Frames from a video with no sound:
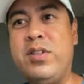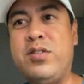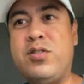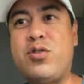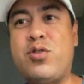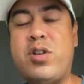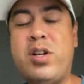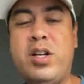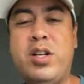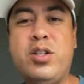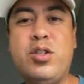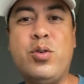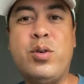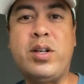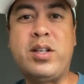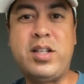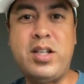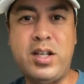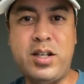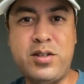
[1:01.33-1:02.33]
He's trying to do
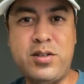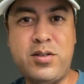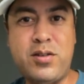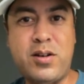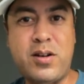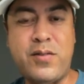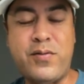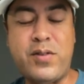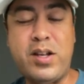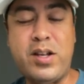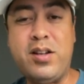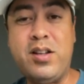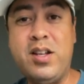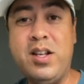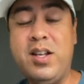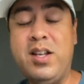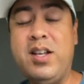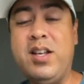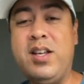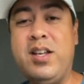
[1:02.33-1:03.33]
a kick serve, and
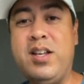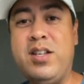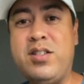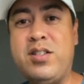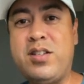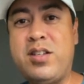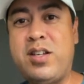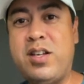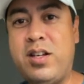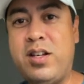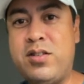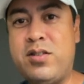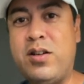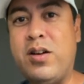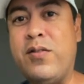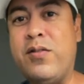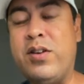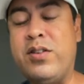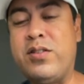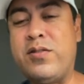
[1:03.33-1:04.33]
his kick
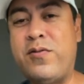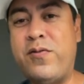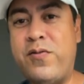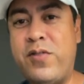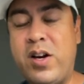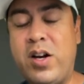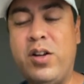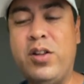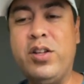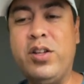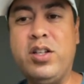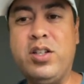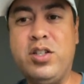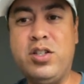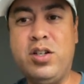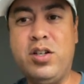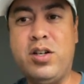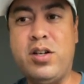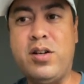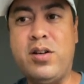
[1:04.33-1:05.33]
serve is fairly
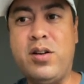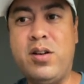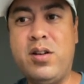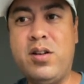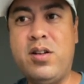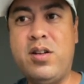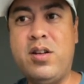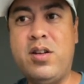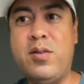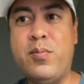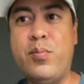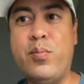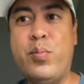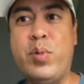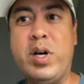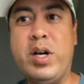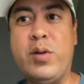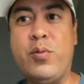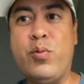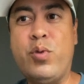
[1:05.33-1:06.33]
good.
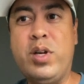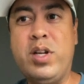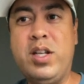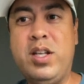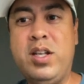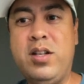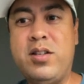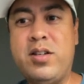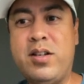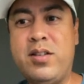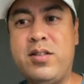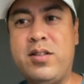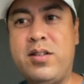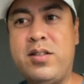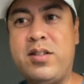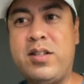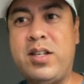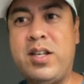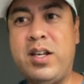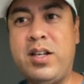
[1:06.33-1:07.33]
But when he does
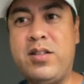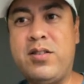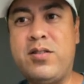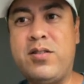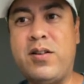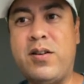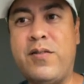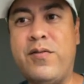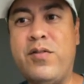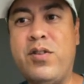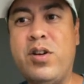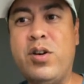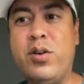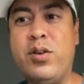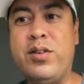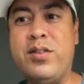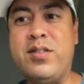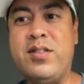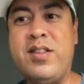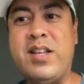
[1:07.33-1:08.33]
this kick serve,
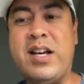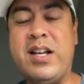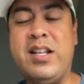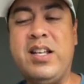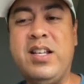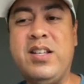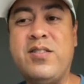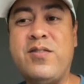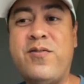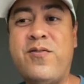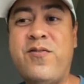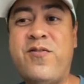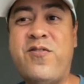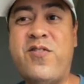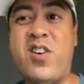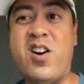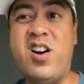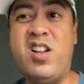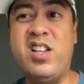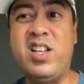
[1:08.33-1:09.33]
notice that he's
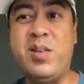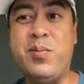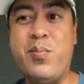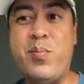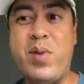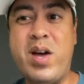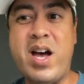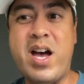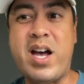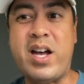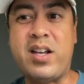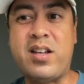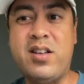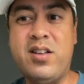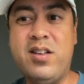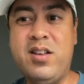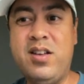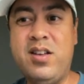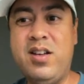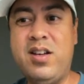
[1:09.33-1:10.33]
falling back,
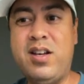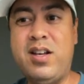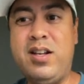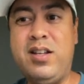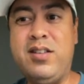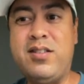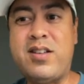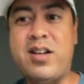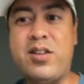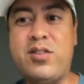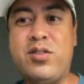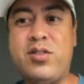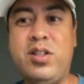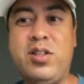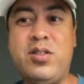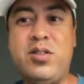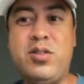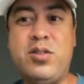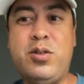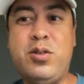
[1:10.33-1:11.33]
and he's
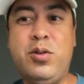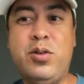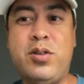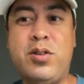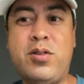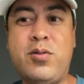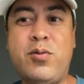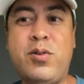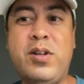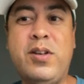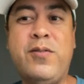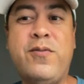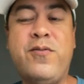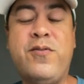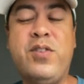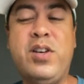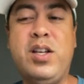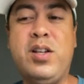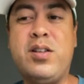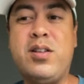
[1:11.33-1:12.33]
actually 2 to 3
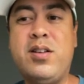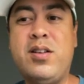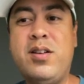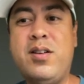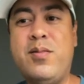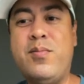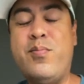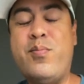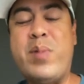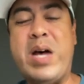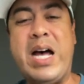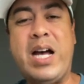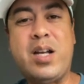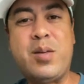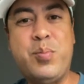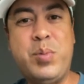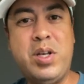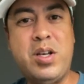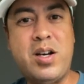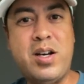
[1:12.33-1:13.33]
feet
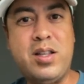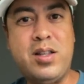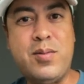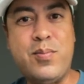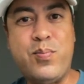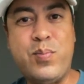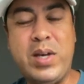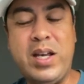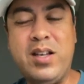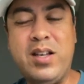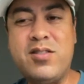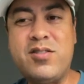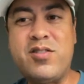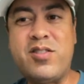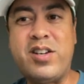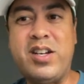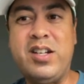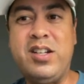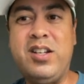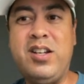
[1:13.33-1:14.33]
back behind the
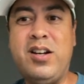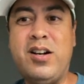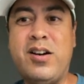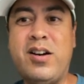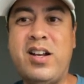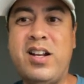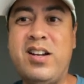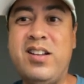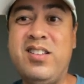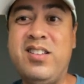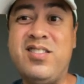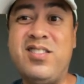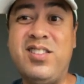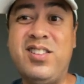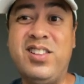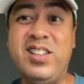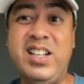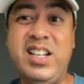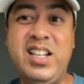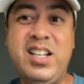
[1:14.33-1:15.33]
baseline here, and he's
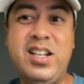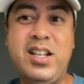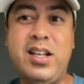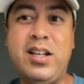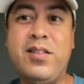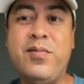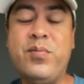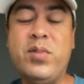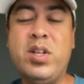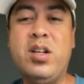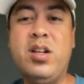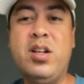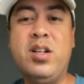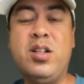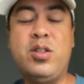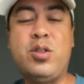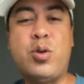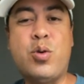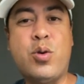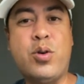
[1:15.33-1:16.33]
leaning
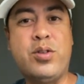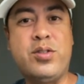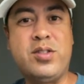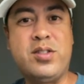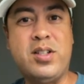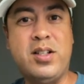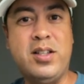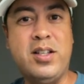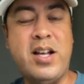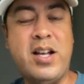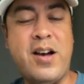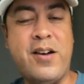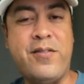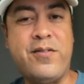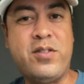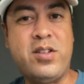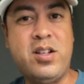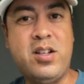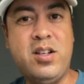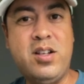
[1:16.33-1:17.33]
towards the
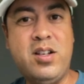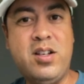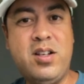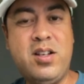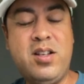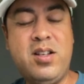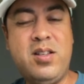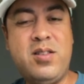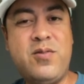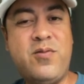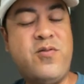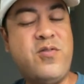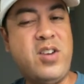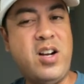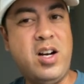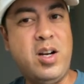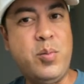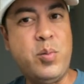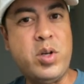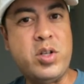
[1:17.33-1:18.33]
left. He's
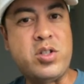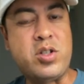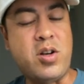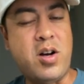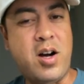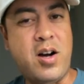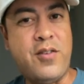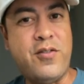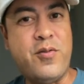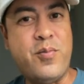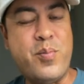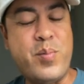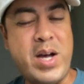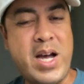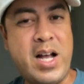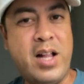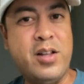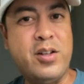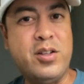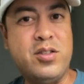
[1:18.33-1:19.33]
very much off
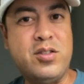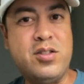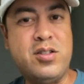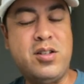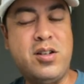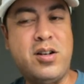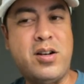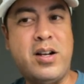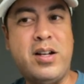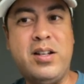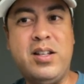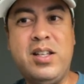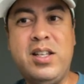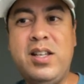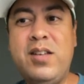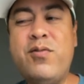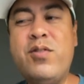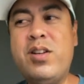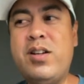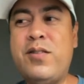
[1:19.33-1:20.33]
balance here, and
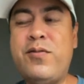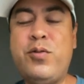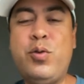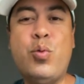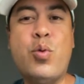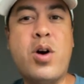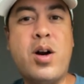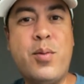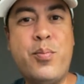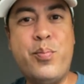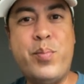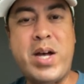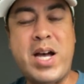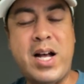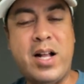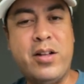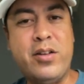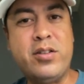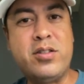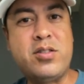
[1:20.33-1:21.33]
even if you are
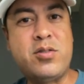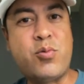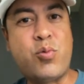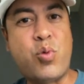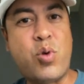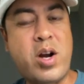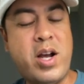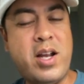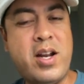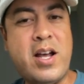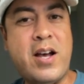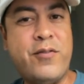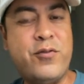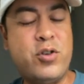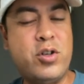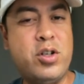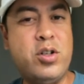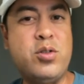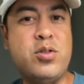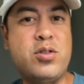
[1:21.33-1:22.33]
balanced right
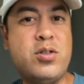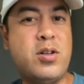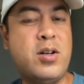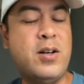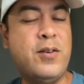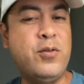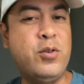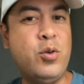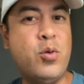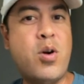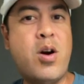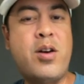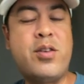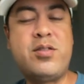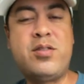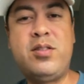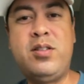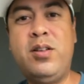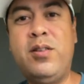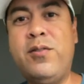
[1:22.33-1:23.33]
after you serve, you are
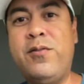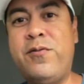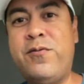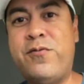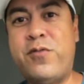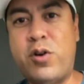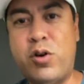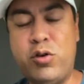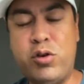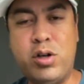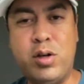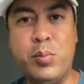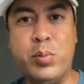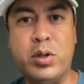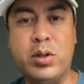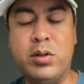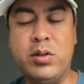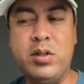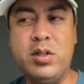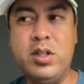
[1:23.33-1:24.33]
still
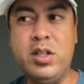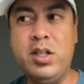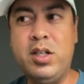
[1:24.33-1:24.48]
vulnerable.